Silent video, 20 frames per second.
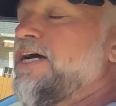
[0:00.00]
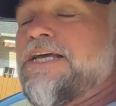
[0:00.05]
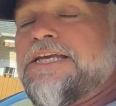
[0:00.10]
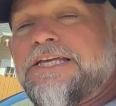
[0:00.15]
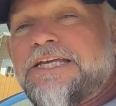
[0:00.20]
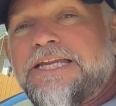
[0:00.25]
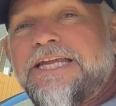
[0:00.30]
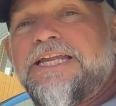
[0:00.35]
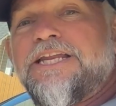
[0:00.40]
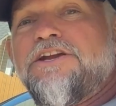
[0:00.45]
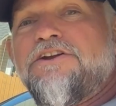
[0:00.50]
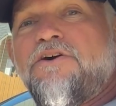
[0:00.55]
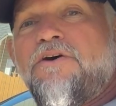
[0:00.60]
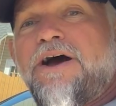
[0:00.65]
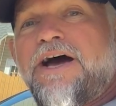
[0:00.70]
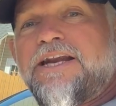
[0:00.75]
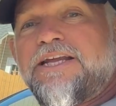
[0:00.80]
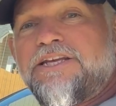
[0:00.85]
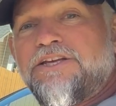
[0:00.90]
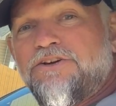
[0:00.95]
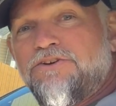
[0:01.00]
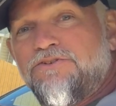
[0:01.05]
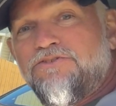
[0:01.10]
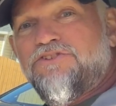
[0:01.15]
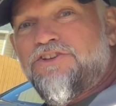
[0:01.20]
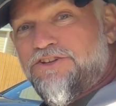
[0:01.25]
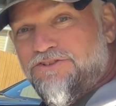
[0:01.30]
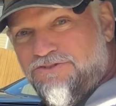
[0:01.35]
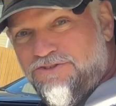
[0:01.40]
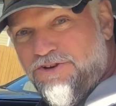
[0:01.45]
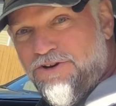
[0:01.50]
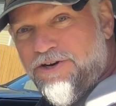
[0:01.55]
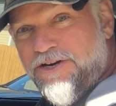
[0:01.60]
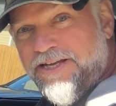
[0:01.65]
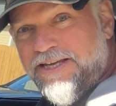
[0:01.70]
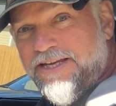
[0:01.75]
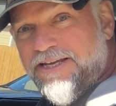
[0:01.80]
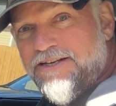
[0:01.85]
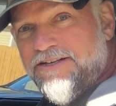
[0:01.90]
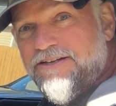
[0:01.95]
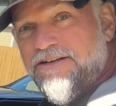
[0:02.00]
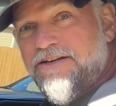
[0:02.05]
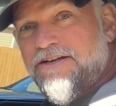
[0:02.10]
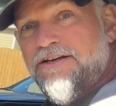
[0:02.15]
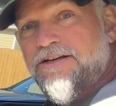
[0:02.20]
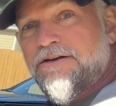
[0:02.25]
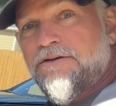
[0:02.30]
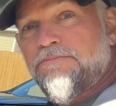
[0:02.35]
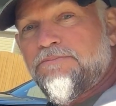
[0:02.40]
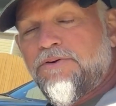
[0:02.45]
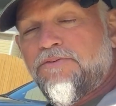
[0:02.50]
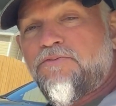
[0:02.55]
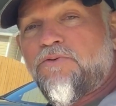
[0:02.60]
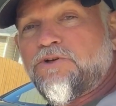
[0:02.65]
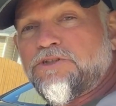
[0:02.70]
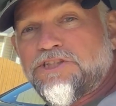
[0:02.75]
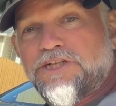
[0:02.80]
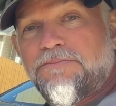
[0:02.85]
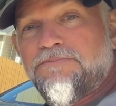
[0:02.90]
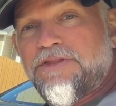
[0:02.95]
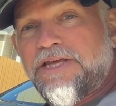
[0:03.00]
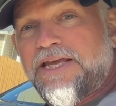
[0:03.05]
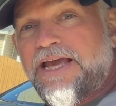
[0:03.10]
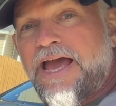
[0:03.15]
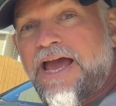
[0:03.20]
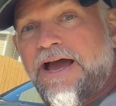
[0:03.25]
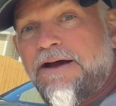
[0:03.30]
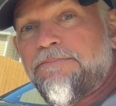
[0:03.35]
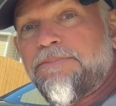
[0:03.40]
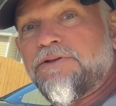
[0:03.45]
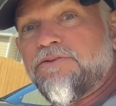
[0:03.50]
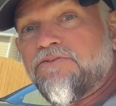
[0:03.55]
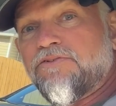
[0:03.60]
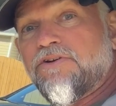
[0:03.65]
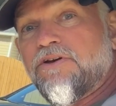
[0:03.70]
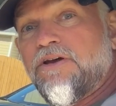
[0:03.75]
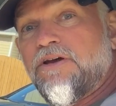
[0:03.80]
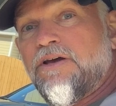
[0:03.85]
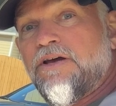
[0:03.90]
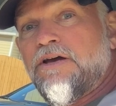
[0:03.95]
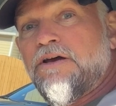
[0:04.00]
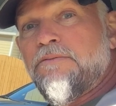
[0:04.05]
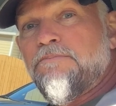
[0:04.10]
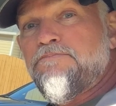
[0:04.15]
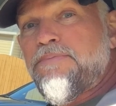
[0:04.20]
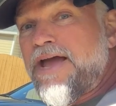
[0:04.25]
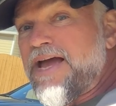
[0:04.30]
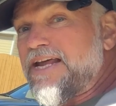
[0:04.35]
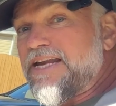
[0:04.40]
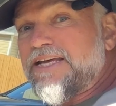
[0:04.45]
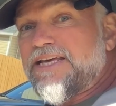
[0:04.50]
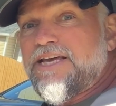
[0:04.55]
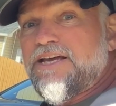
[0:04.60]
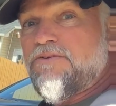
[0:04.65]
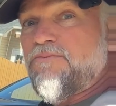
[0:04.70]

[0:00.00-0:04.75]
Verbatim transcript: you need to know how to use this tourniquet before something happens. Panicking